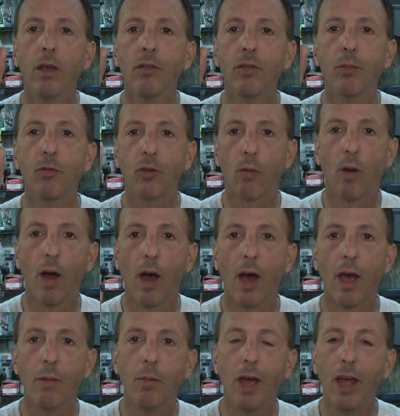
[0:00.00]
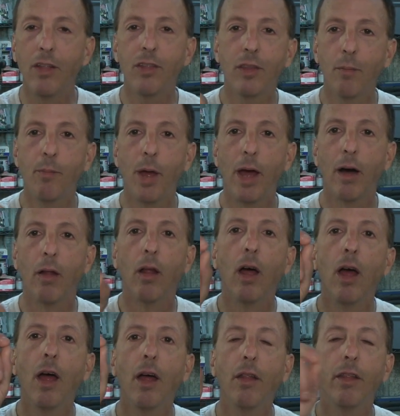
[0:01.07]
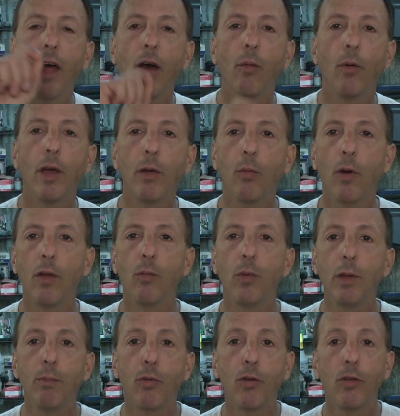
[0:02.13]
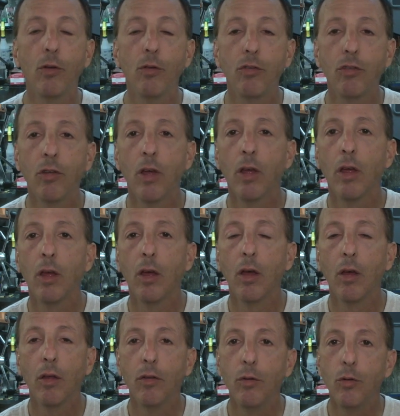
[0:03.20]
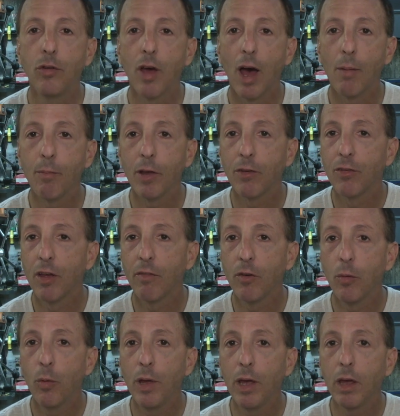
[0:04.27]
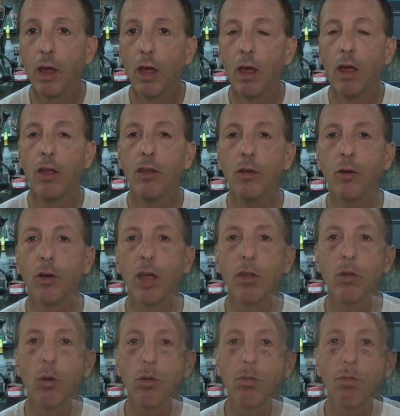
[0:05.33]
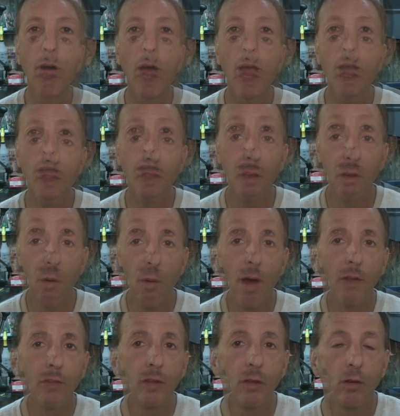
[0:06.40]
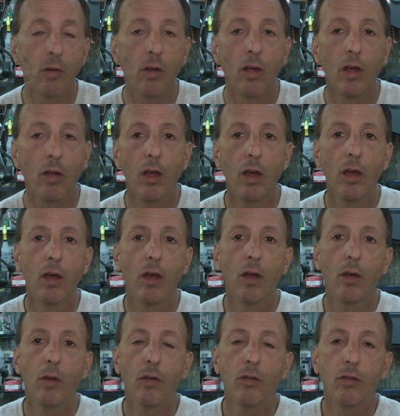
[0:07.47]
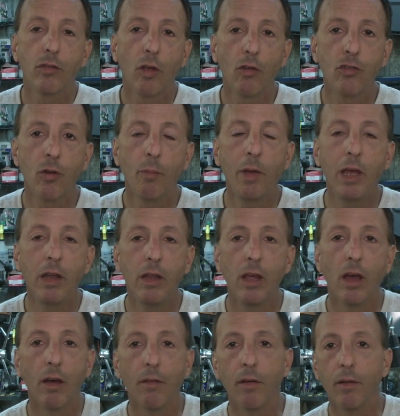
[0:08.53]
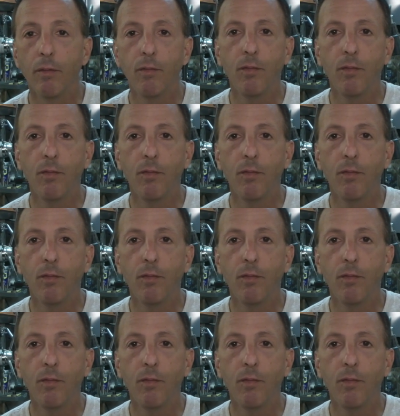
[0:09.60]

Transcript: Subscribe. Hit the bell. That way when we produce new topics every week, you'll get notified. Go out to your social media